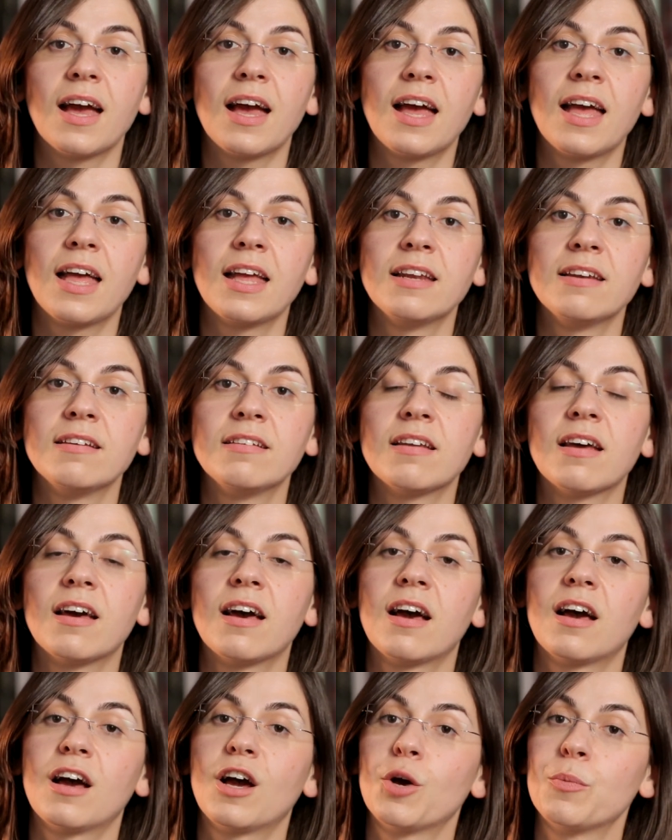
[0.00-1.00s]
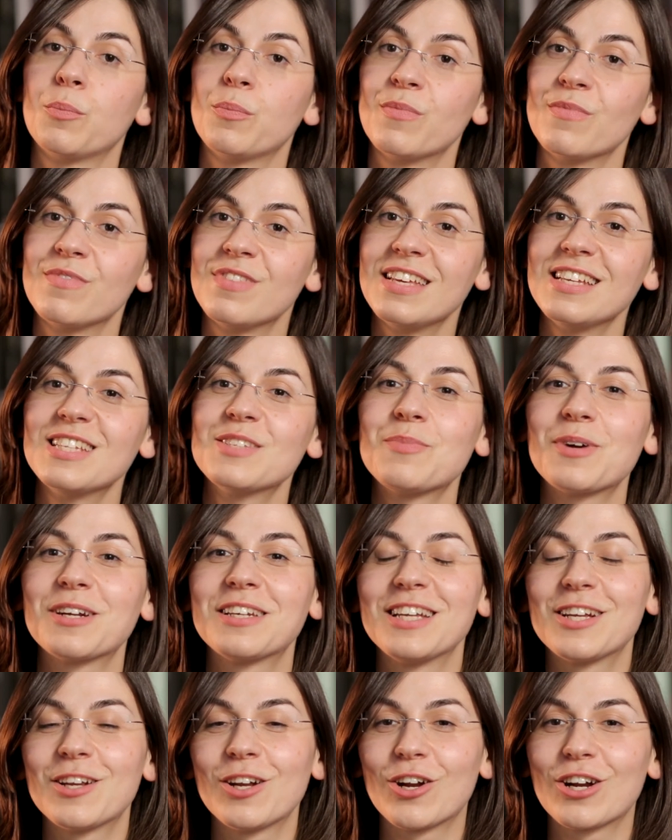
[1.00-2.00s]
And this
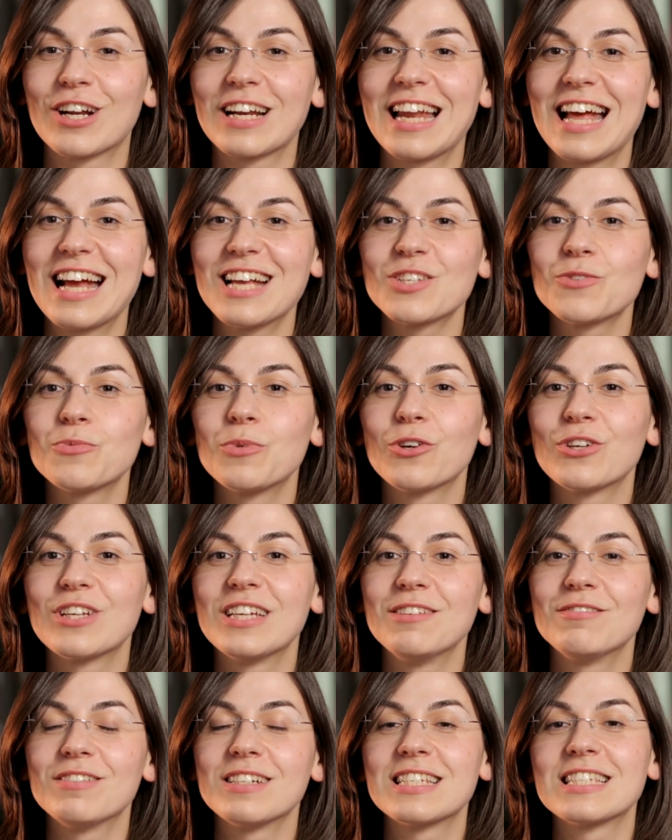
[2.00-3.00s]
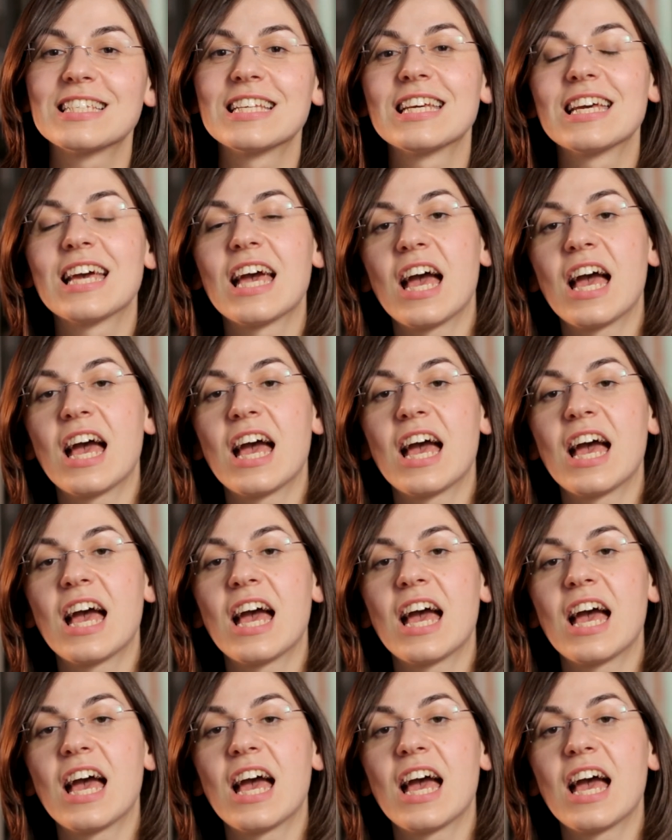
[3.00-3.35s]
particular class will give us